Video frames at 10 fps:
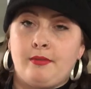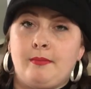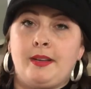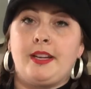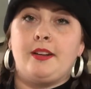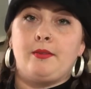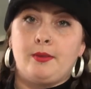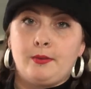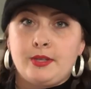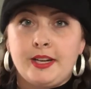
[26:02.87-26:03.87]
from like
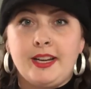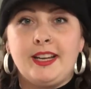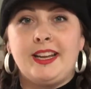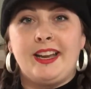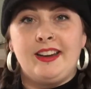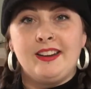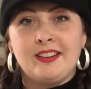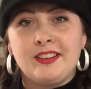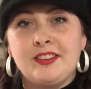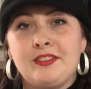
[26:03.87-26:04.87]
encroaching in
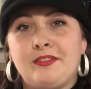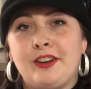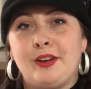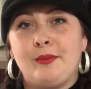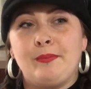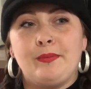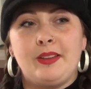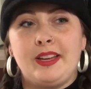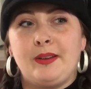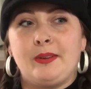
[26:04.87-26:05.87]
from
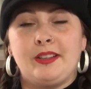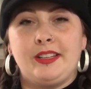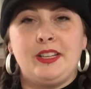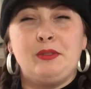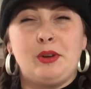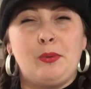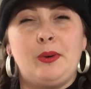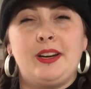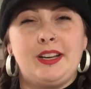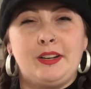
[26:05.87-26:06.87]
anywhere, like you don't
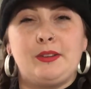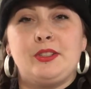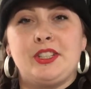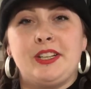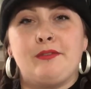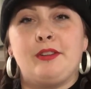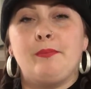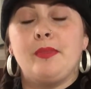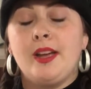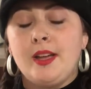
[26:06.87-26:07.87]
want it encroaching in
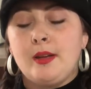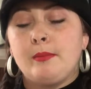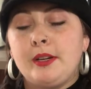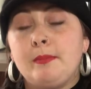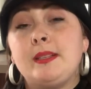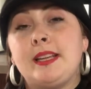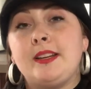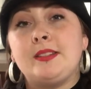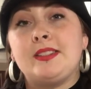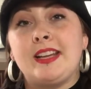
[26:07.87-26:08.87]
from, put your
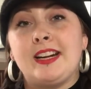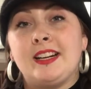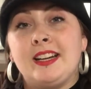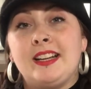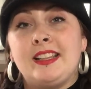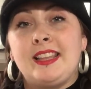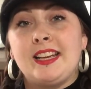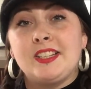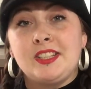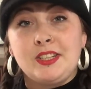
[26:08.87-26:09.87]
potatoes there. They
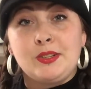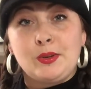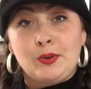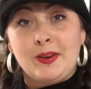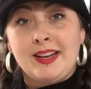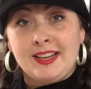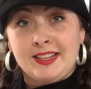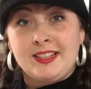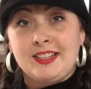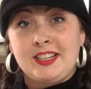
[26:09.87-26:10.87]
actually do quite
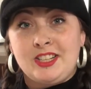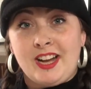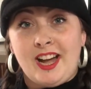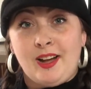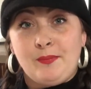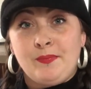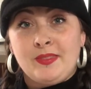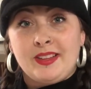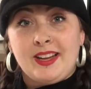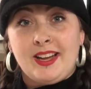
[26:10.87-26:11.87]
a good job
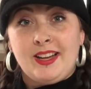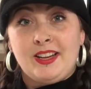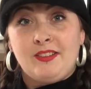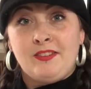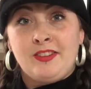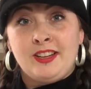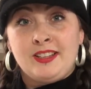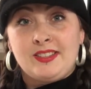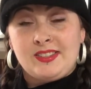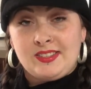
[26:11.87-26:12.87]
of
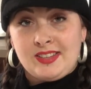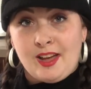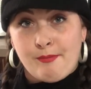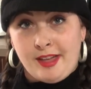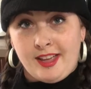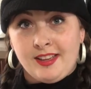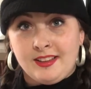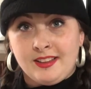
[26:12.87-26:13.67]
stopping